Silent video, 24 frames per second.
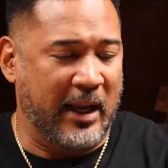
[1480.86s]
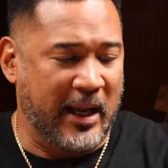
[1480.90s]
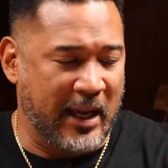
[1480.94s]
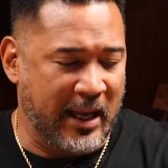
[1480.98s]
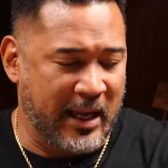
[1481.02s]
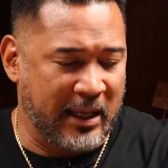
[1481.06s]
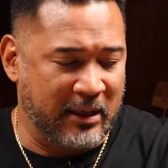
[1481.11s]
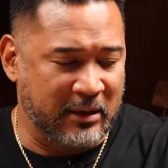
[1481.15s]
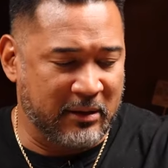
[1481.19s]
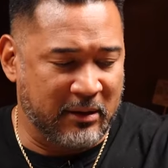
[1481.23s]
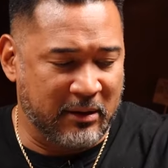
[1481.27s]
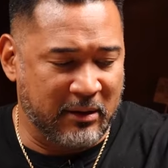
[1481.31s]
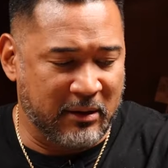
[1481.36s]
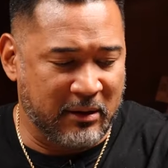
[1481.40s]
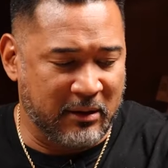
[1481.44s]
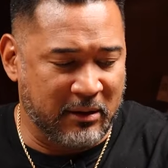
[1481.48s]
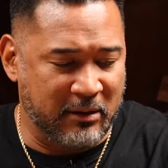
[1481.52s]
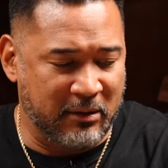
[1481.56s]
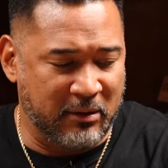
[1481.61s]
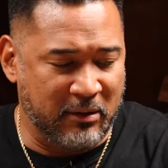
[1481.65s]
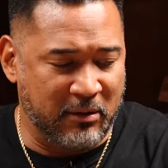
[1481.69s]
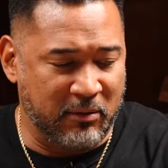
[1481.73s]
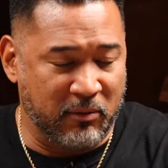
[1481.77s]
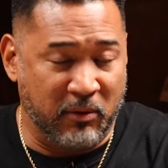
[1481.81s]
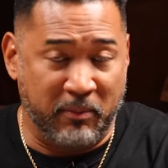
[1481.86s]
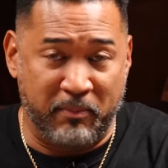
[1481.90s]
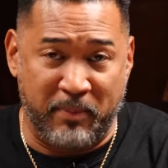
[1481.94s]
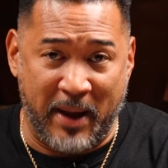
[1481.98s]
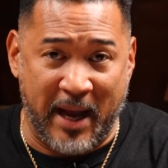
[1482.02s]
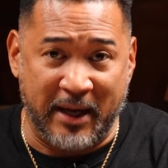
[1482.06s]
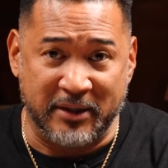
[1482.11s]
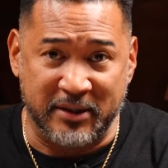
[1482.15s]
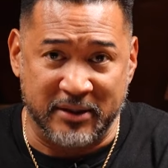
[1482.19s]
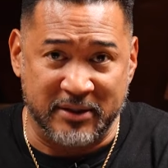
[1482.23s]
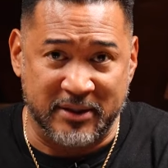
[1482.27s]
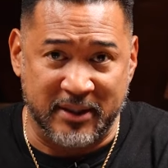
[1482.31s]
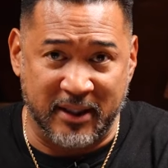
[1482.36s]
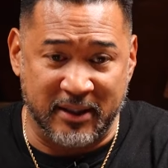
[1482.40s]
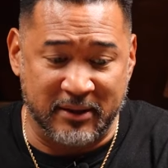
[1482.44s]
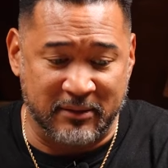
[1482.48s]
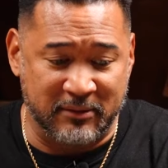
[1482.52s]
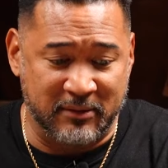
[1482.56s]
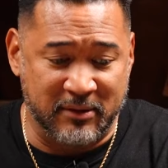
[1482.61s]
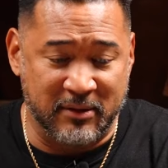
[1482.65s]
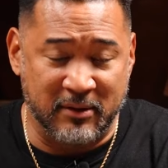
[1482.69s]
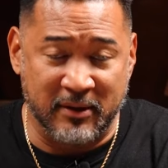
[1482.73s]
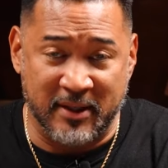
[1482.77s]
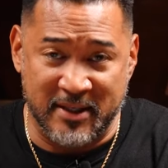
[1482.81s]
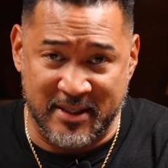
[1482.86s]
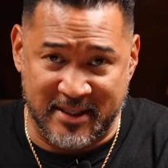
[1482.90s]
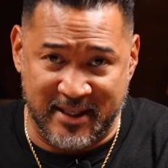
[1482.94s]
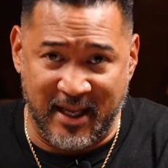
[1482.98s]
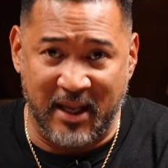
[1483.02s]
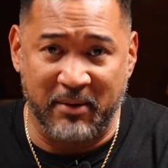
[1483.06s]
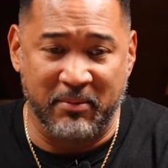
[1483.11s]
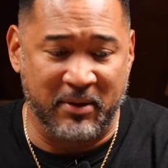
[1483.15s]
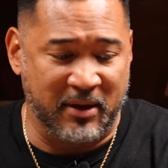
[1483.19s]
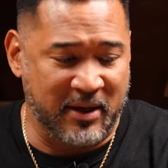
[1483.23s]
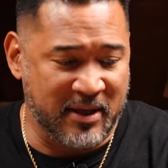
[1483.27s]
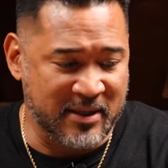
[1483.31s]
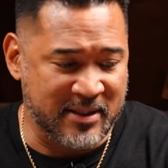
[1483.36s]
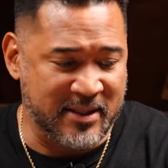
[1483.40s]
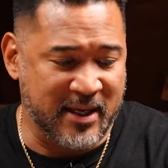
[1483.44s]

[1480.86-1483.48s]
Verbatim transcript: And when Patrick said this statement, he